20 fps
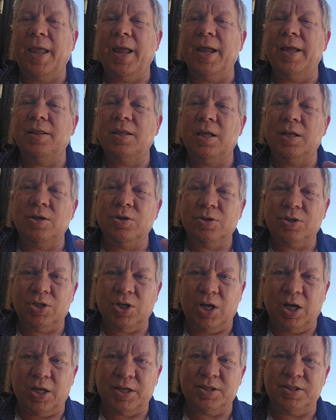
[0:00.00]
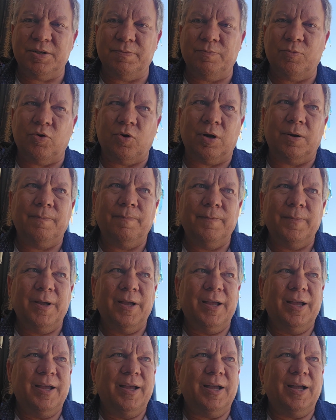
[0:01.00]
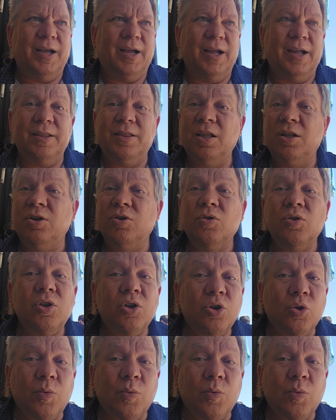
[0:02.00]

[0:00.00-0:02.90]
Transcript: And then you'll talk some more. And then you'll look